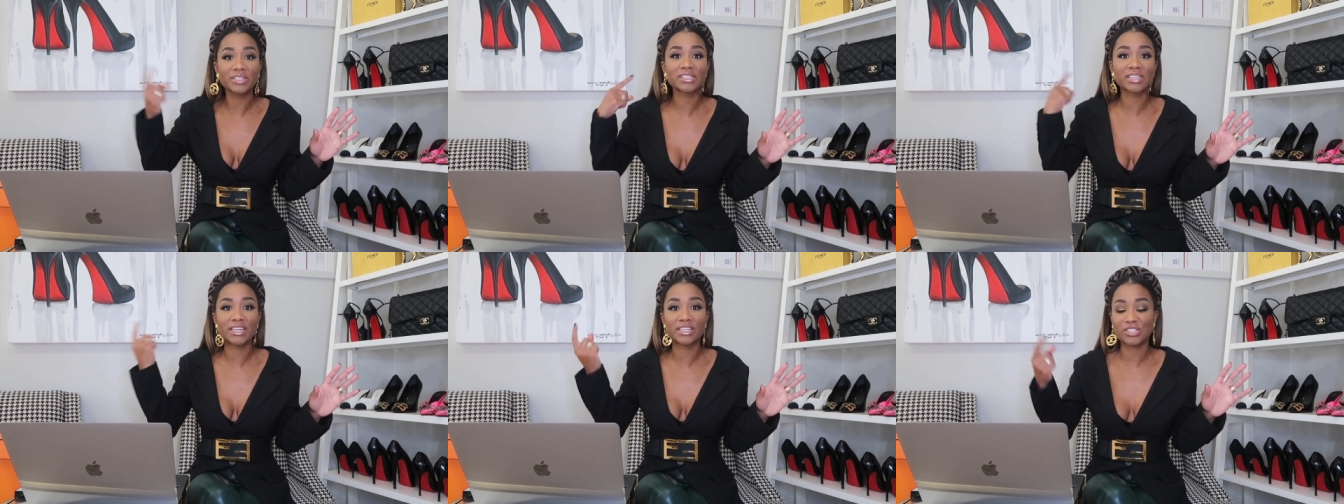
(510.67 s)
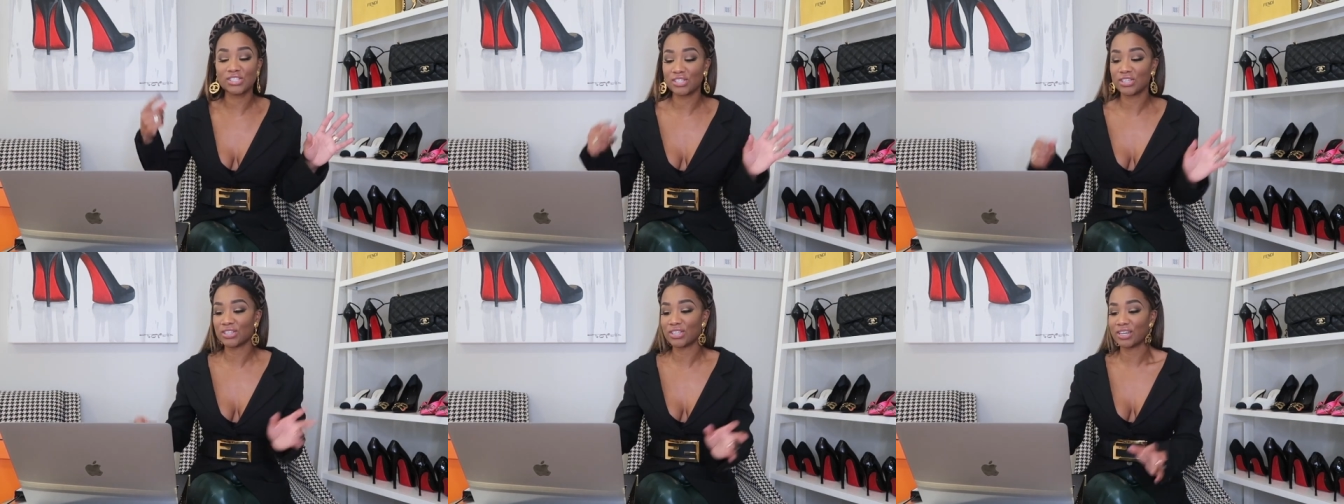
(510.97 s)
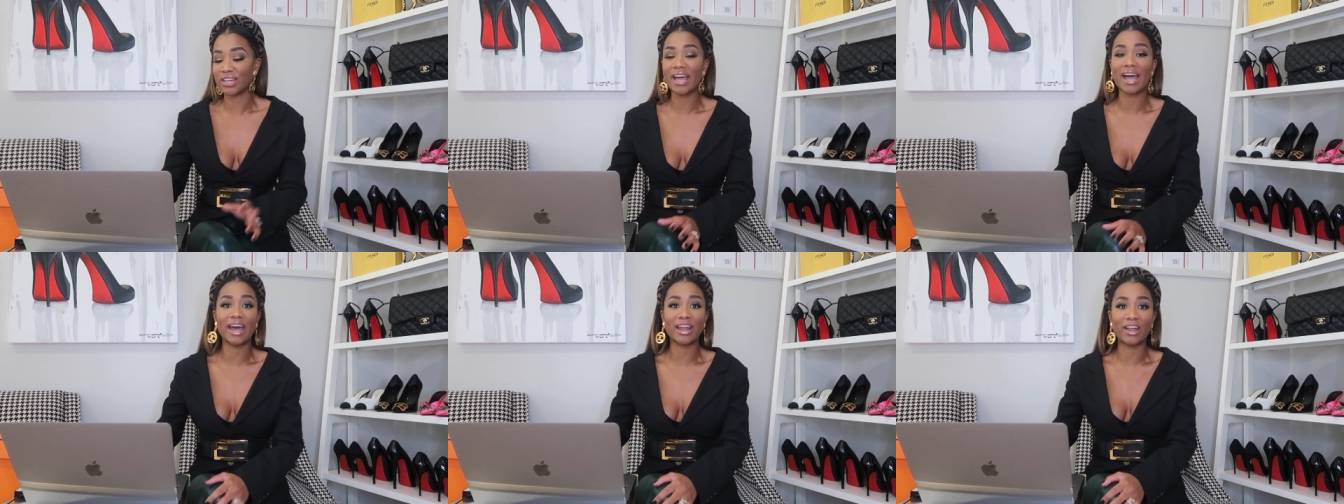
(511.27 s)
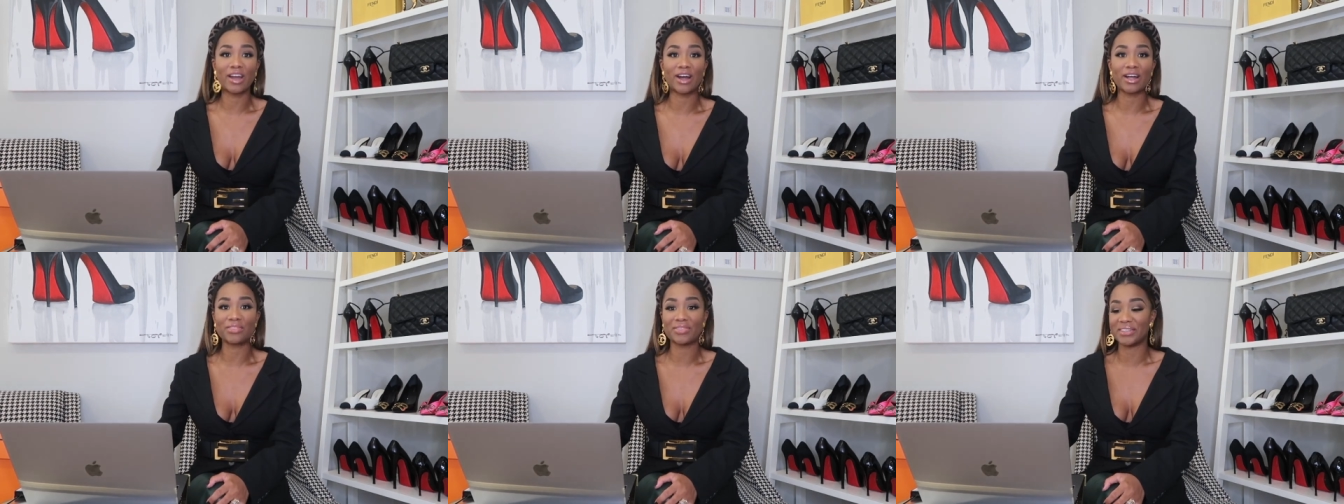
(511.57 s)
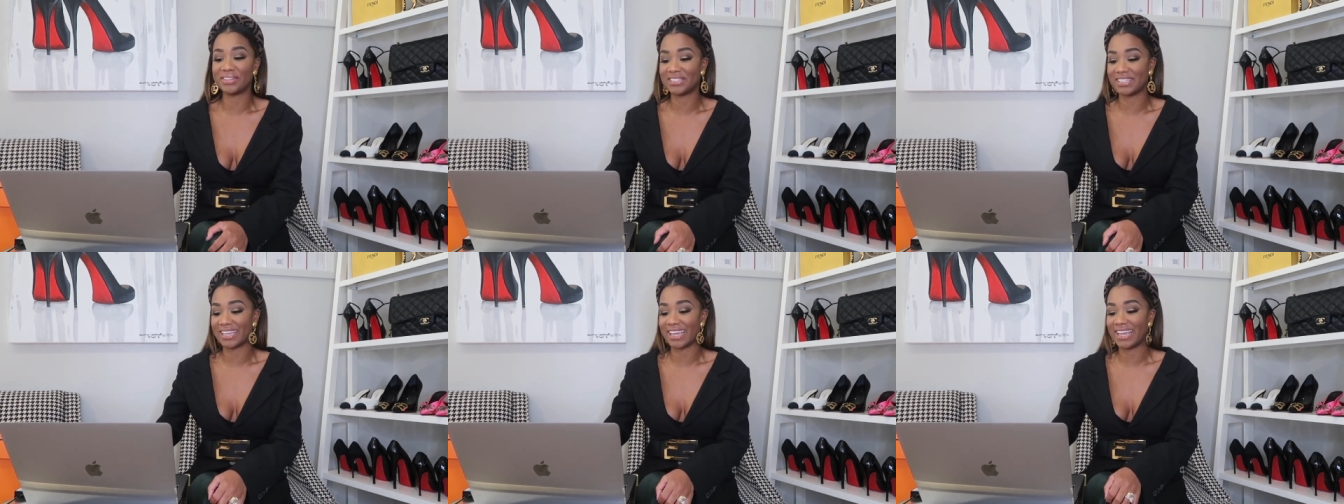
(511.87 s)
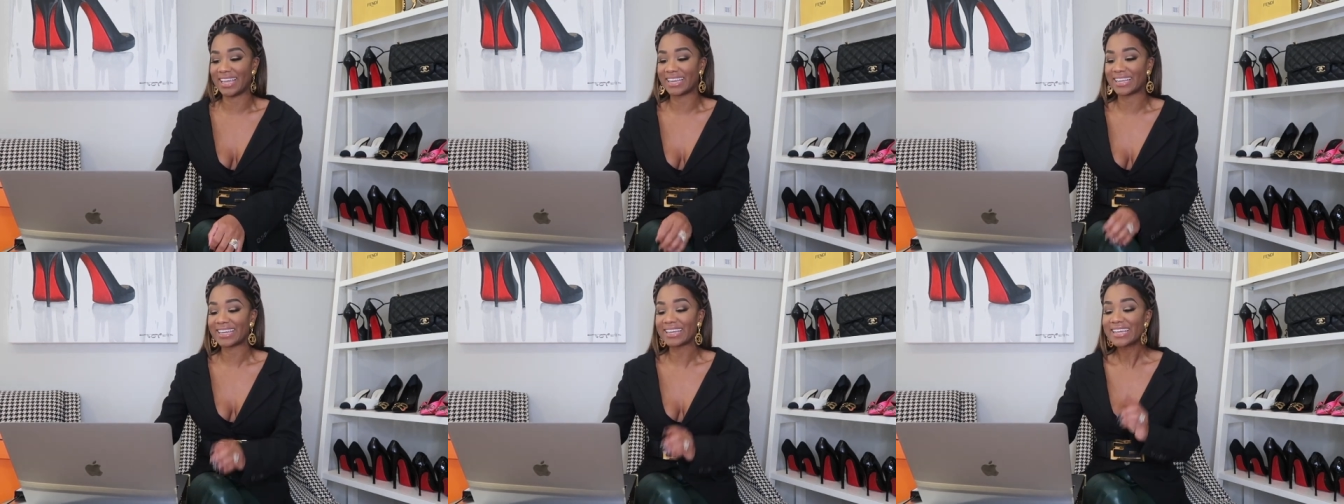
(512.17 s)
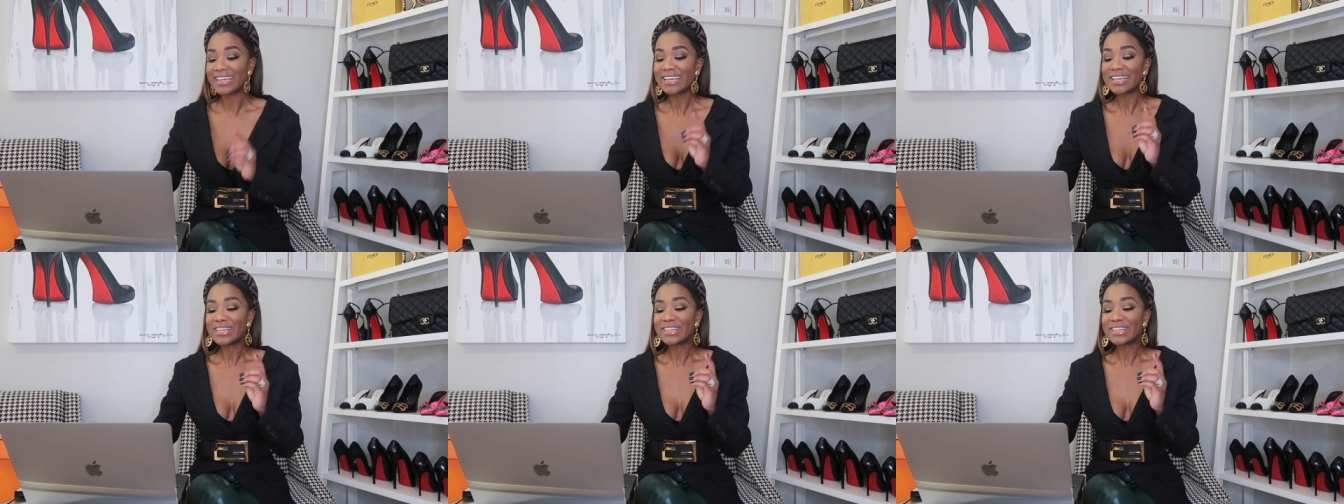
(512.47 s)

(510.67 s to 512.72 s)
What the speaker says: get to the how to authenticate it.